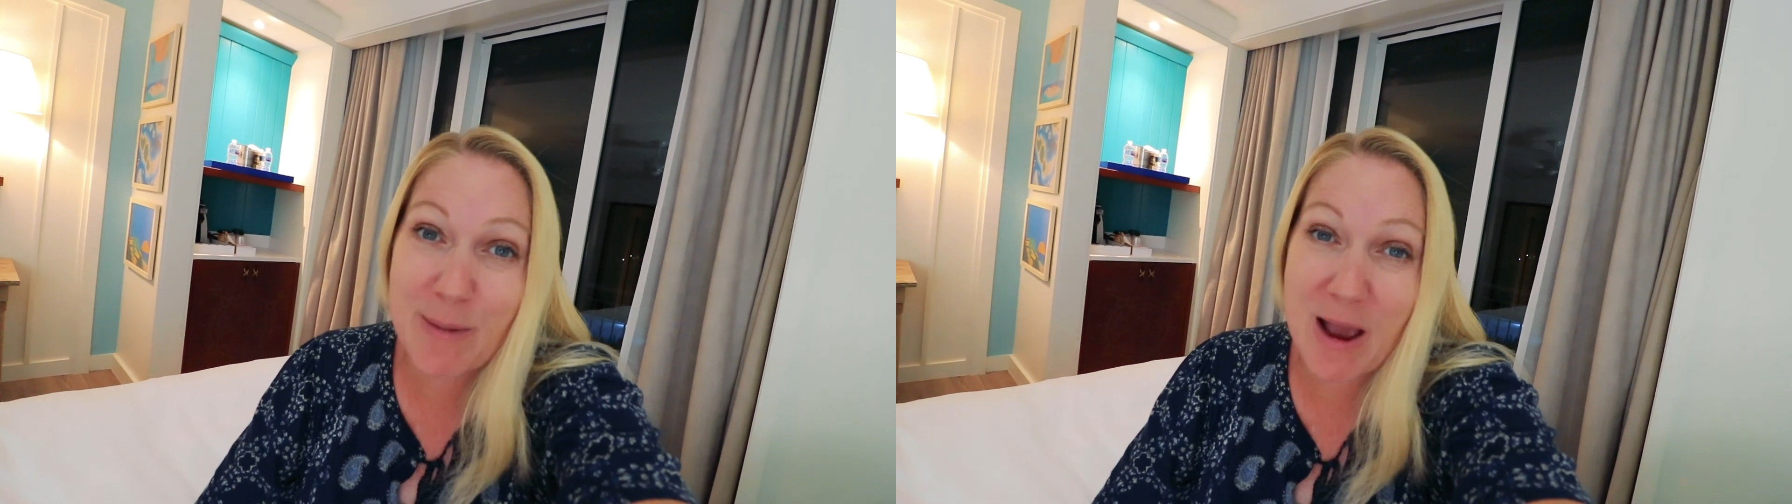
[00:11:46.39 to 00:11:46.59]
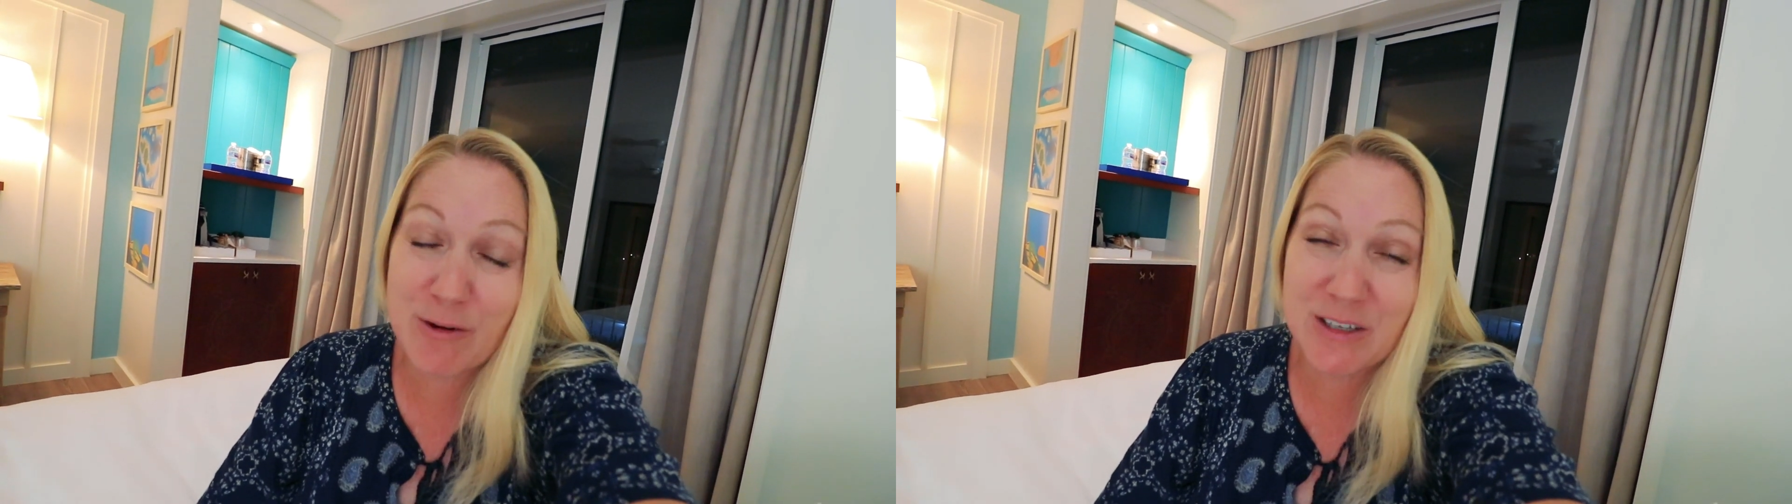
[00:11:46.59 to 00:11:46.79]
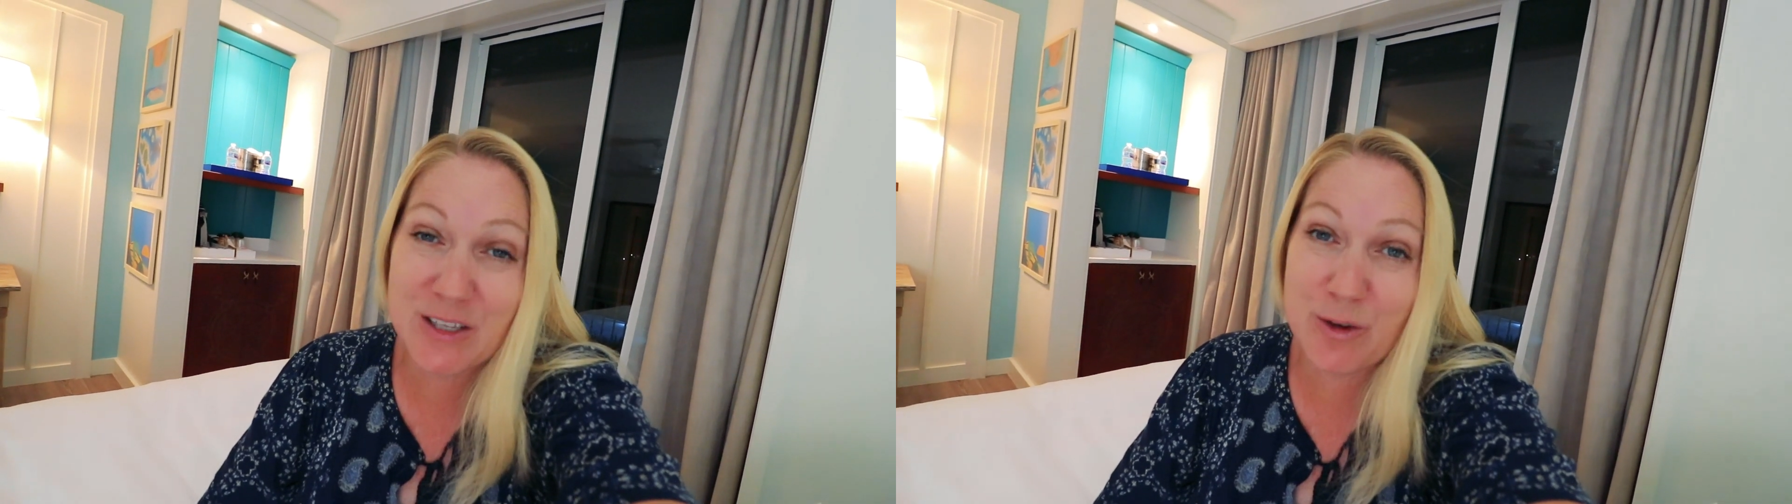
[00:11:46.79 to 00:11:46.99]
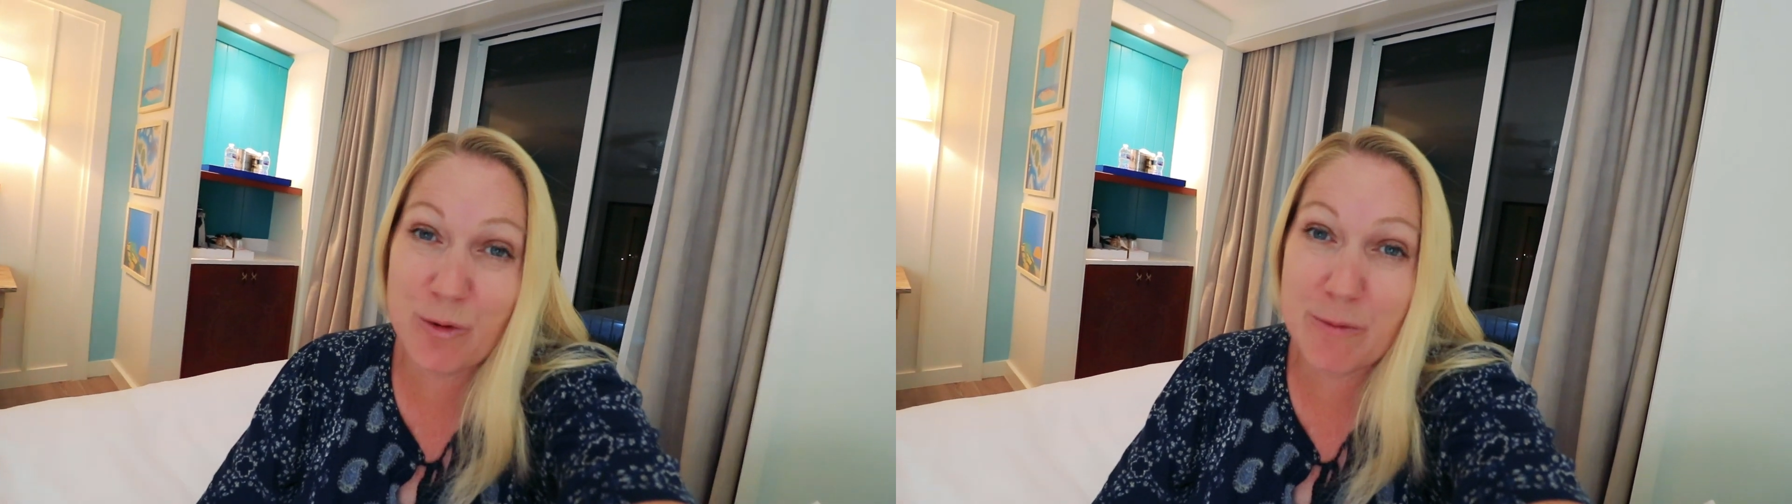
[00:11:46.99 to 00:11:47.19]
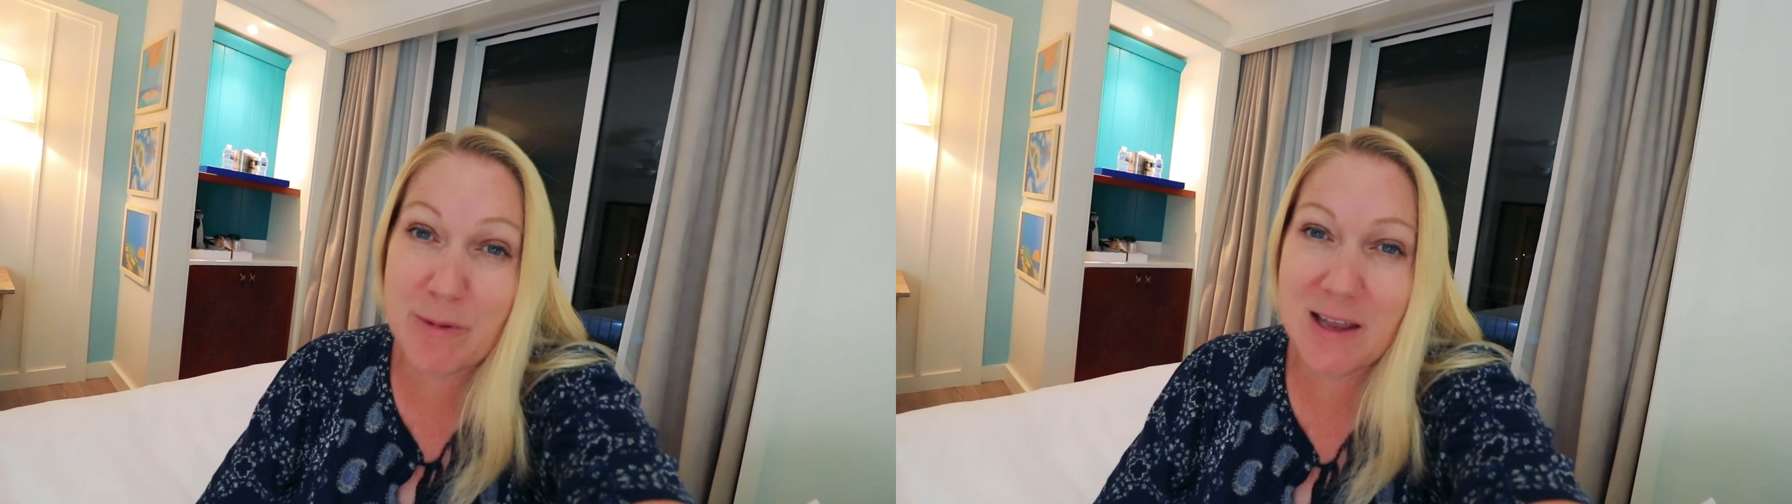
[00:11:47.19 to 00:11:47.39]
Pirates of the
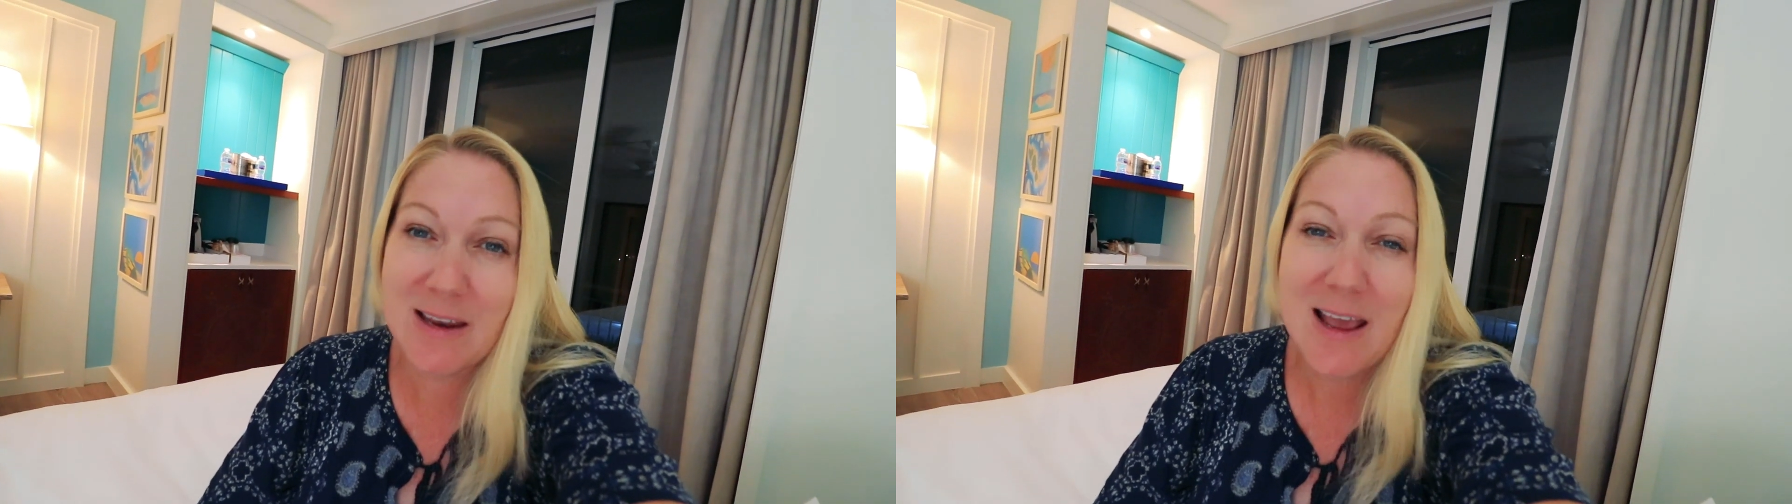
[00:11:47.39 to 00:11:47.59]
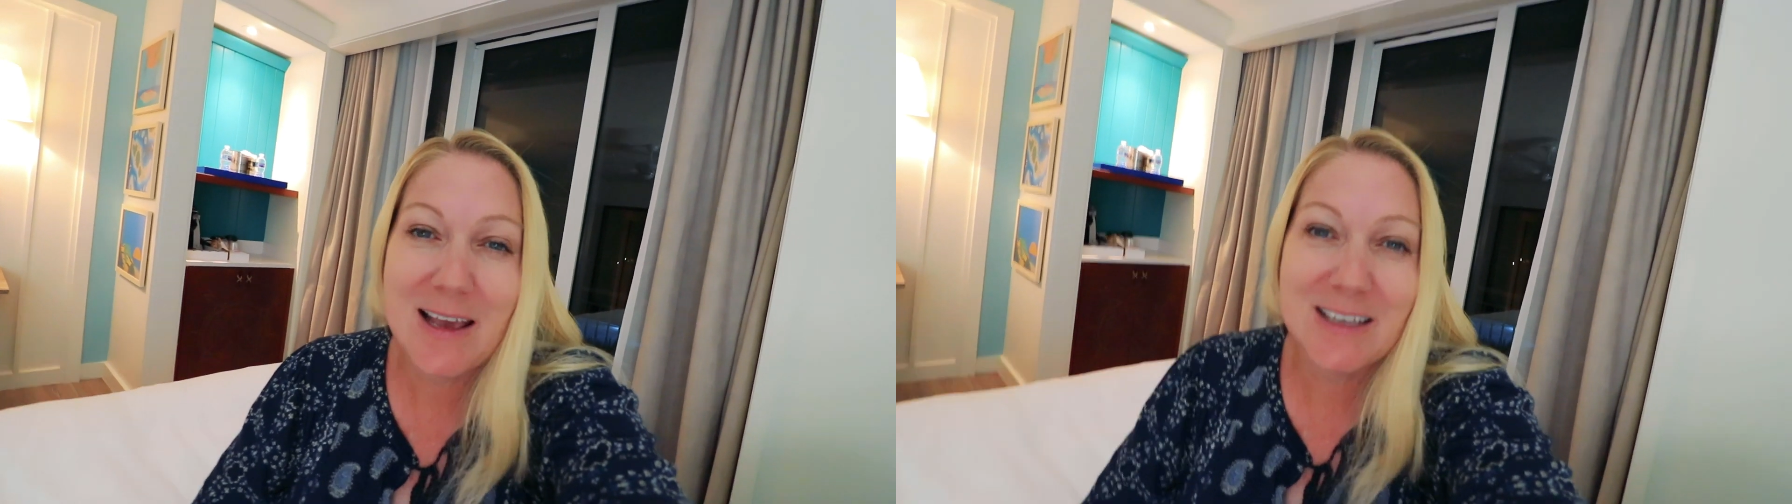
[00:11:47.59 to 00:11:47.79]
Caribbean.